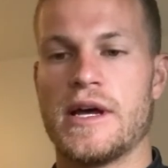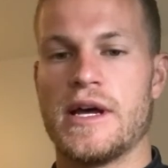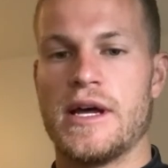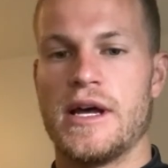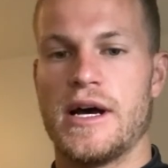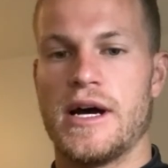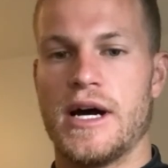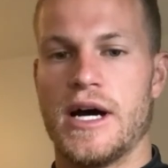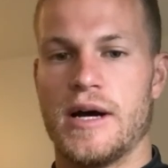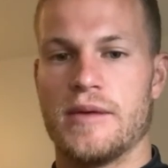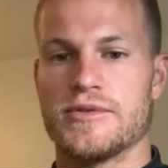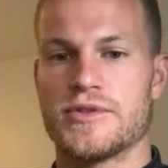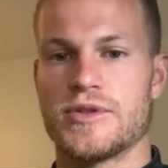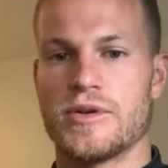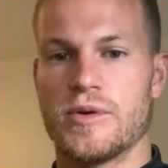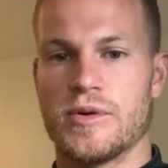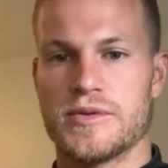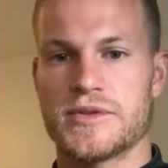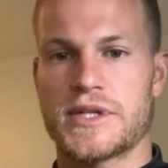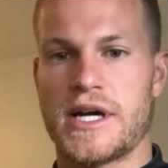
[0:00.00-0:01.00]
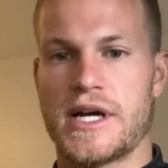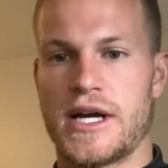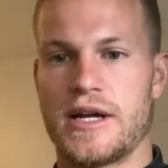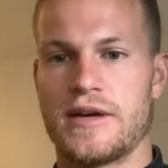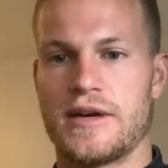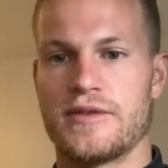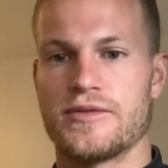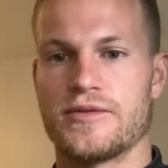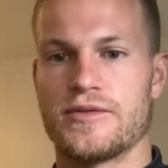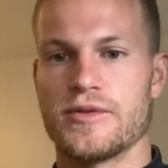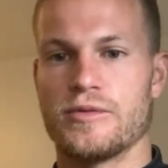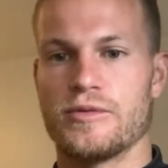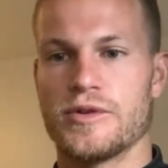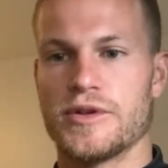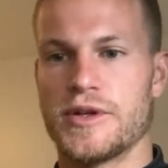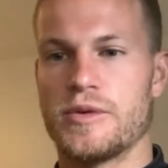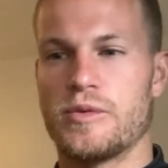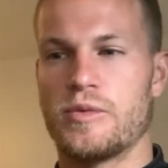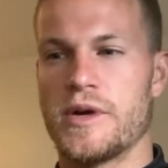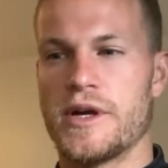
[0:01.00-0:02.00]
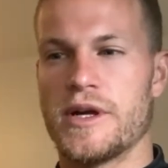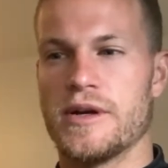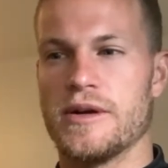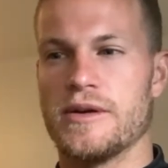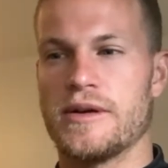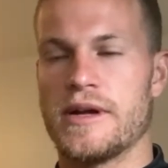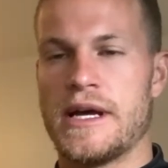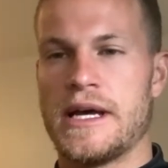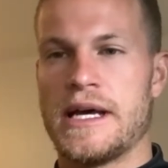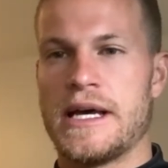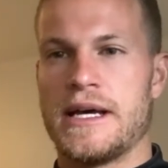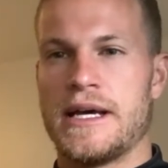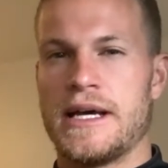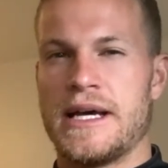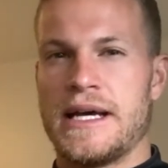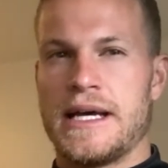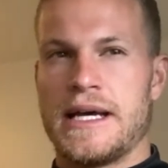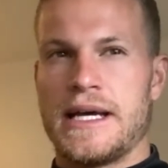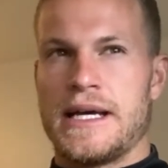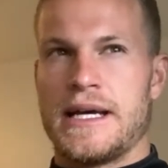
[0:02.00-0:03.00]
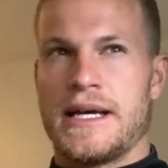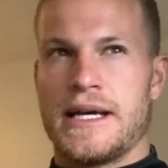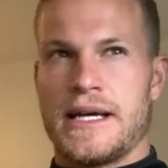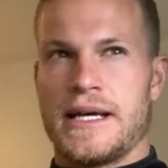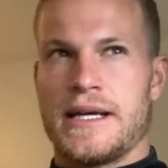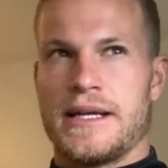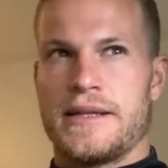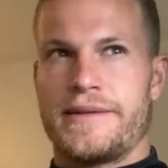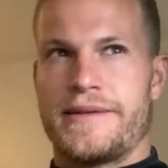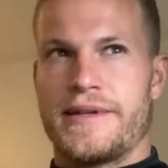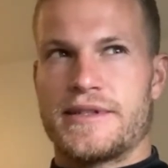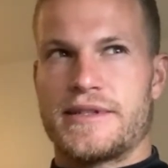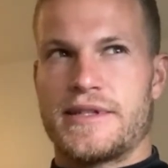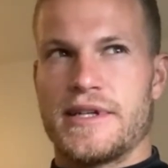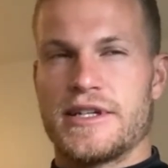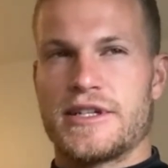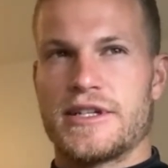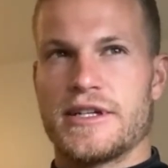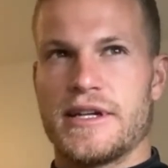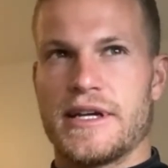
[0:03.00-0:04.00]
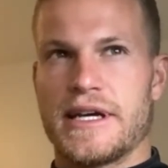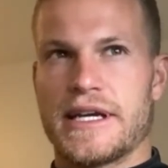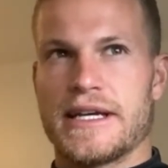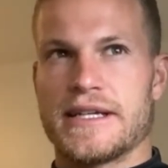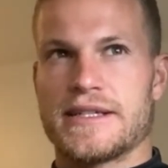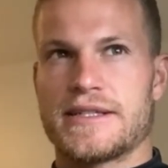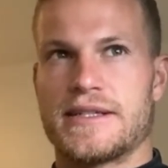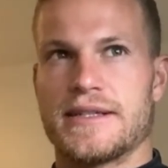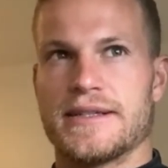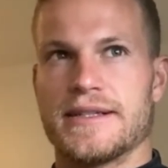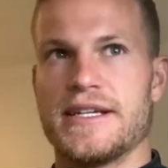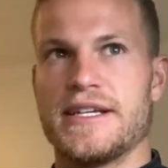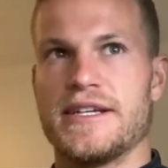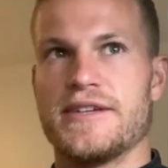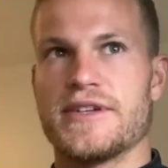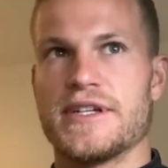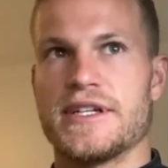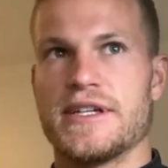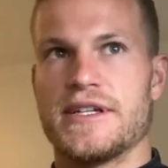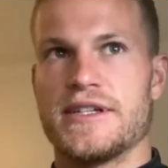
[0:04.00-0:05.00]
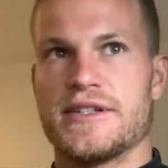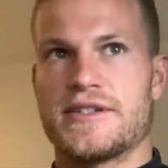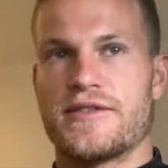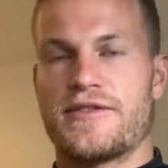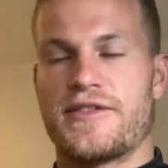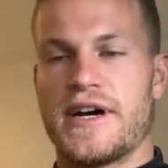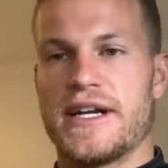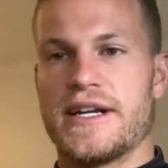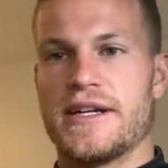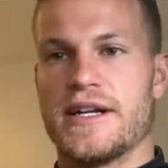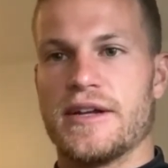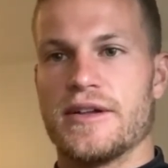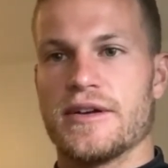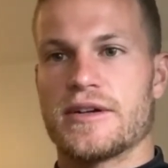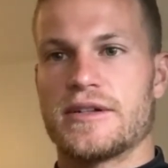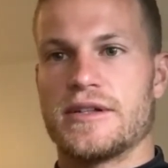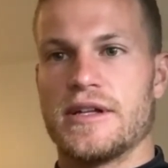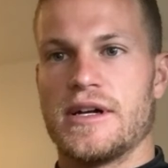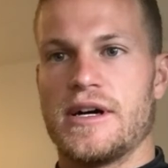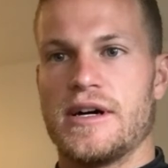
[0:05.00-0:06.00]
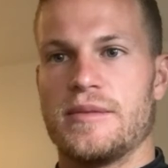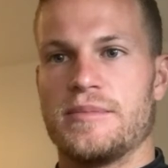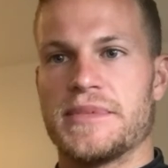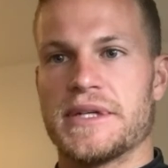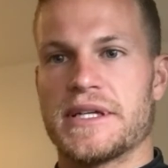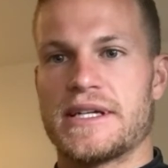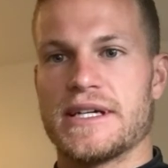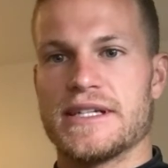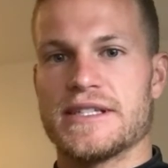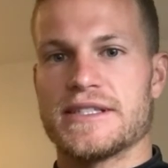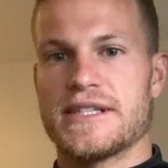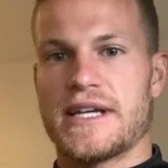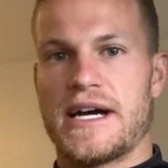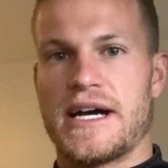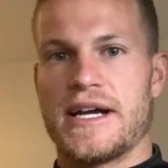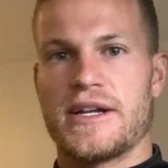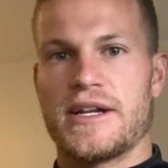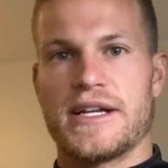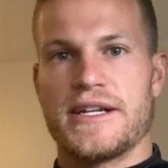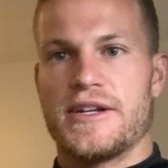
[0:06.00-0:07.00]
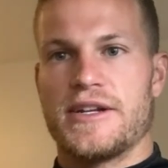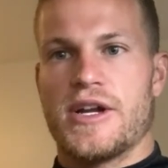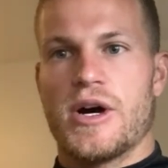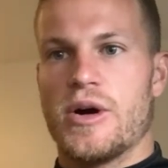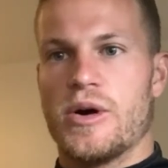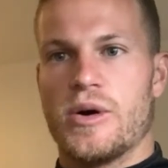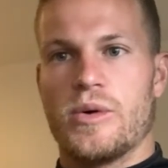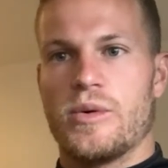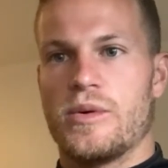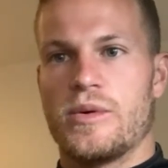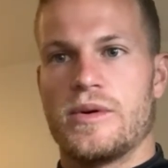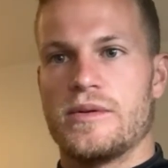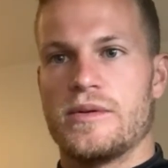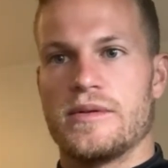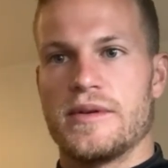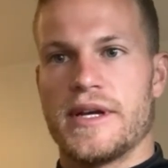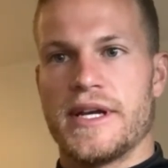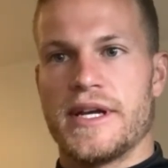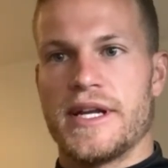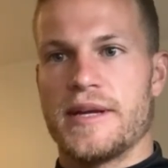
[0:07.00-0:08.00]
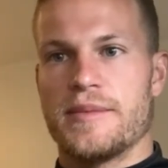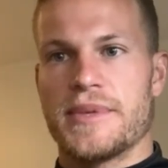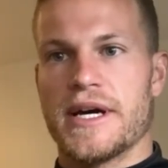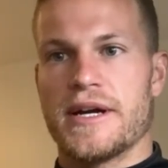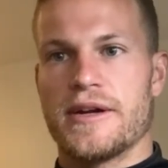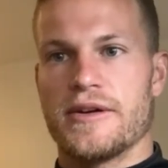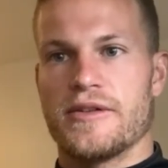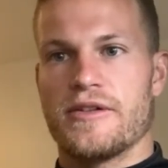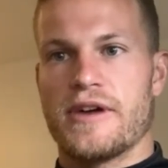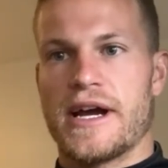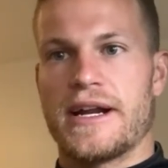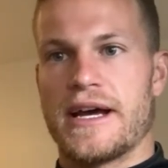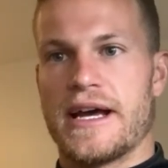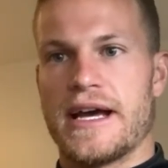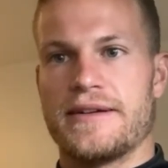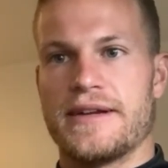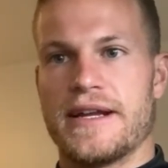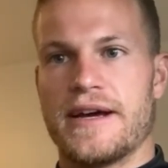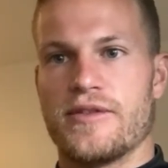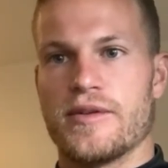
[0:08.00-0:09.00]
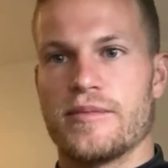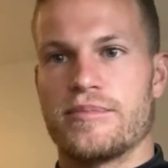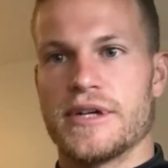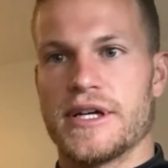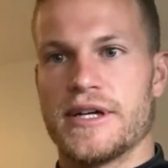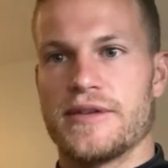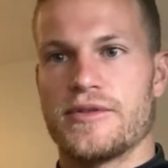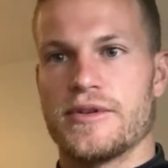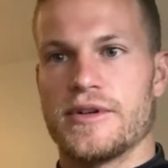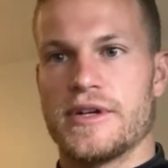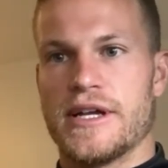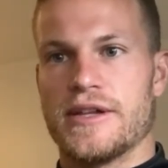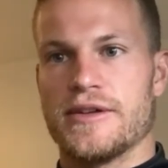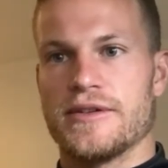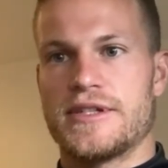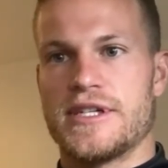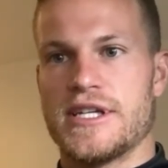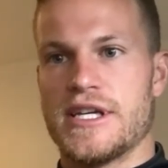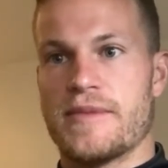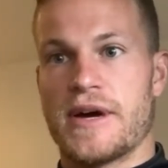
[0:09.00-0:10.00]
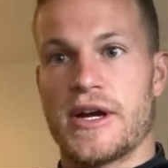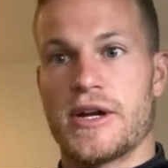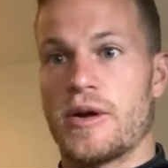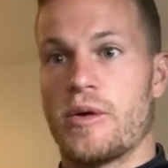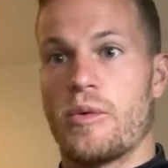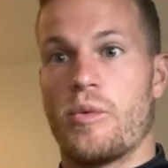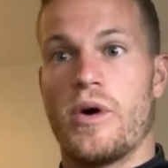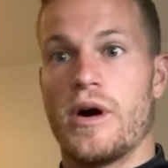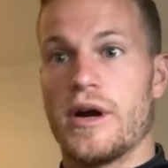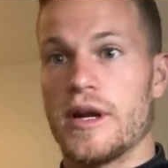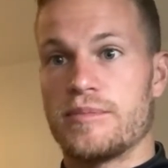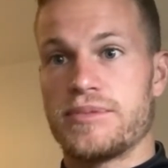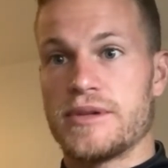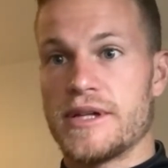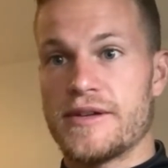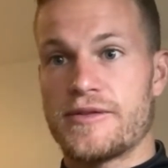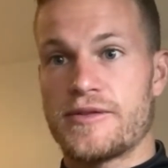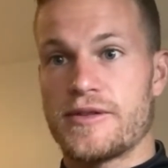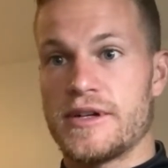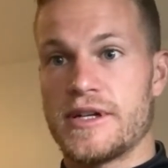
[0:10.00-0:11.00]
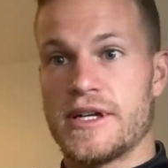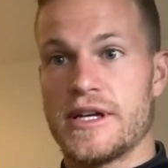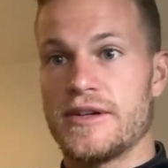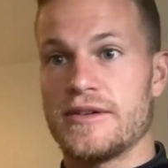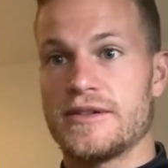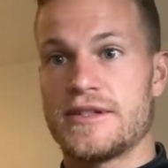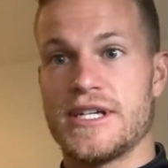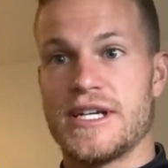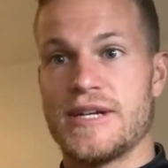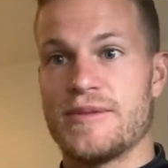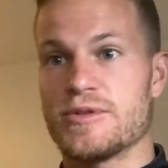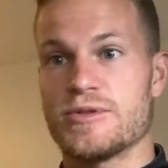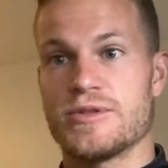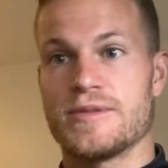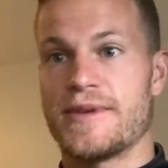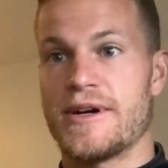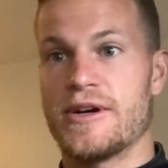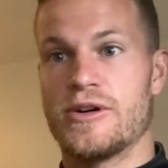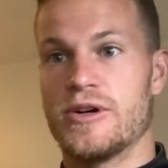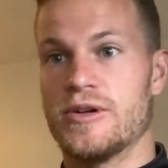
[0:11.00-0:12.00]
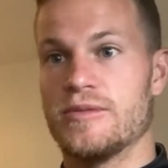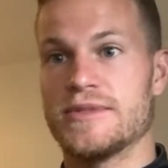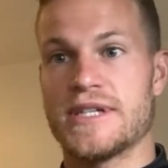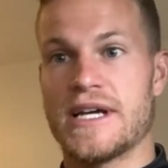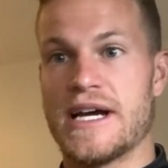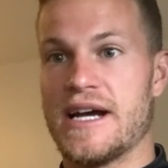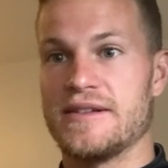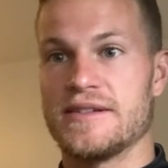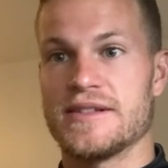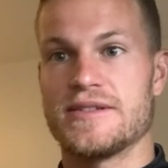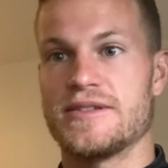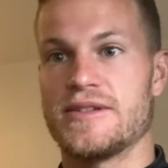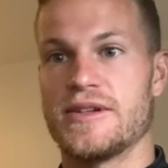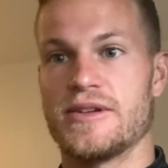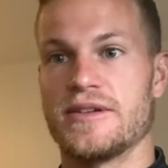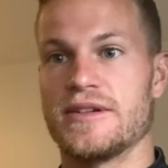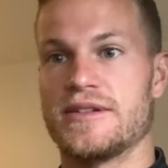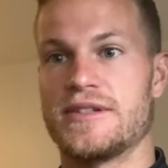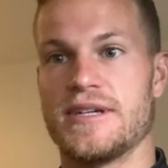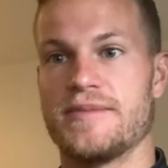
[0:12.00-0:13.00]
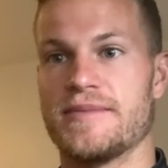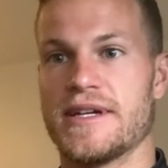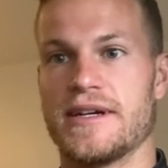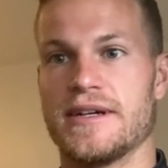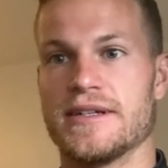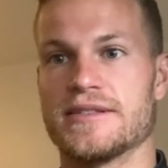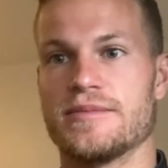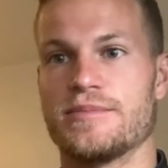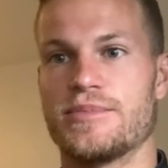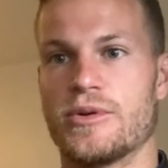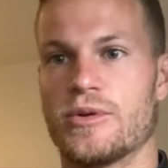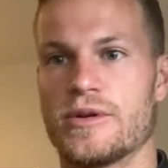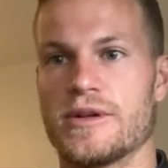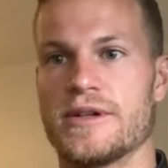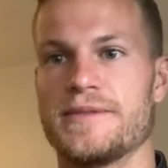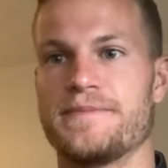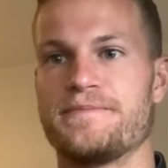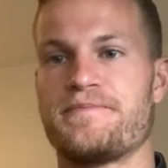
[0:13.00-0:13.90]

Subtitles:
So it was kind of a really weird decision, I guess, to leave and to find another club because I didn't know any better, right? I had never played for another team. I didn't want to play for another team. This was my hometown. This is the only team that I supported.